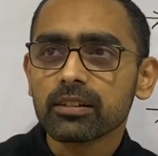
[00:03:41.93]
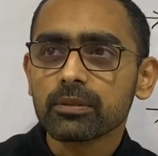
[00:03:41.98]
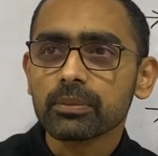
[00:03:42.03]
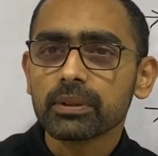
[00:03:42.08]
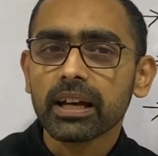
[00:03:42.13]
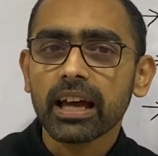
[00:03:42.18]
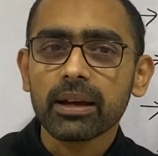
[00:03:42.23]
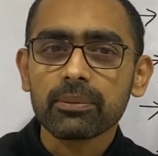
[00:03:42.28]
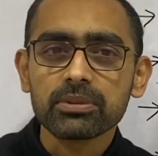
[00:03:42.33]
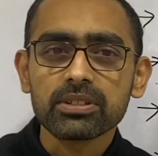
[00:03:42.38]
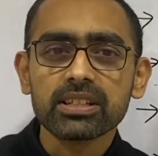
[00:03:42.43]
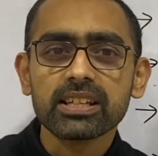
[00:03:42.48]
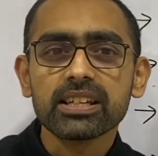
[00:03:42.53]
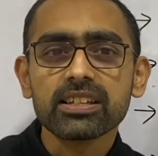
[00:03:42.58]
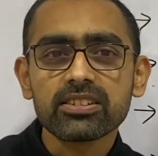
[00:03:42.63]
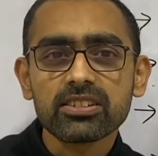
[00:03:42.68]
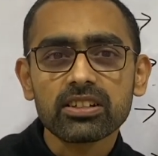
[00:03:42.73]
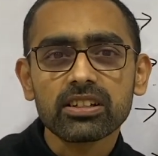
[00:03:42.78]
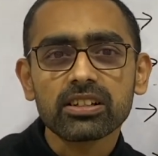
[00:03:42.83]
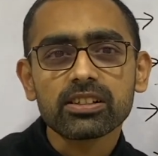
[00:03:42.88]
perhaps
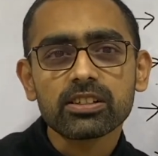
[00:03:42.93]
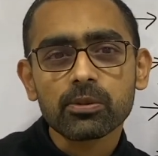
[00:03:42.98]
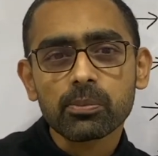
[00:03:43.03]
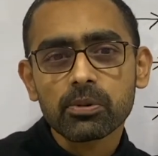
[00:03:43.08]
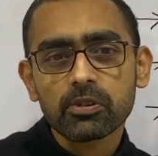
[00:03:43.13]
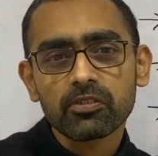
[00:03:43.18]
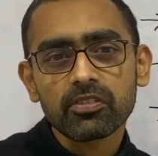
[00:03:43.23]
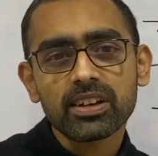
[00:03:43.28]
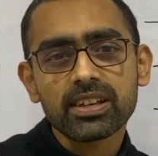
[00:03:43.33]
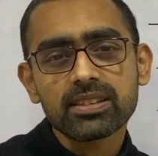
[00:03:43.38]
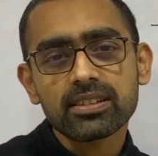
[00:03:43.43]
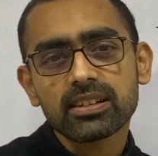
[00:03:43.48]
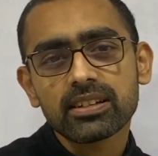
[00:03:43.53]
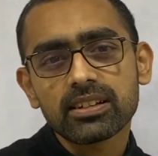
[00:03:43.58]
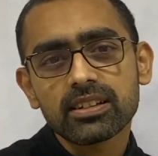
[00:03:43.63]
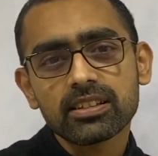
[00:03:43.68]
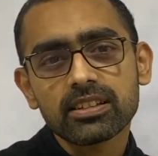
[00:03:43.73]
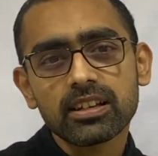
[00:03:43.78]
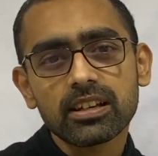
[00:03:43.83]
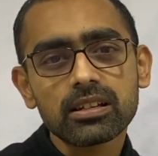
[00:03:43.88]
teachers or
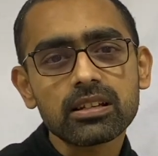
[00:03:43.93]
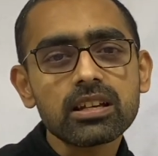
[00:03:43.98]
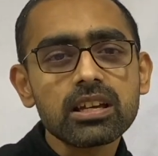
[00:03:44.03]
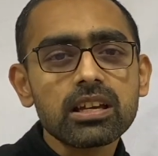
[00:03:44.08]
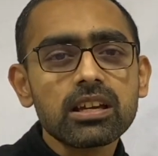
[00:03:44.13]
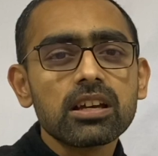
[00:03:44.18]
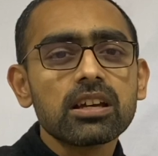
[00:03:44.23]
professors,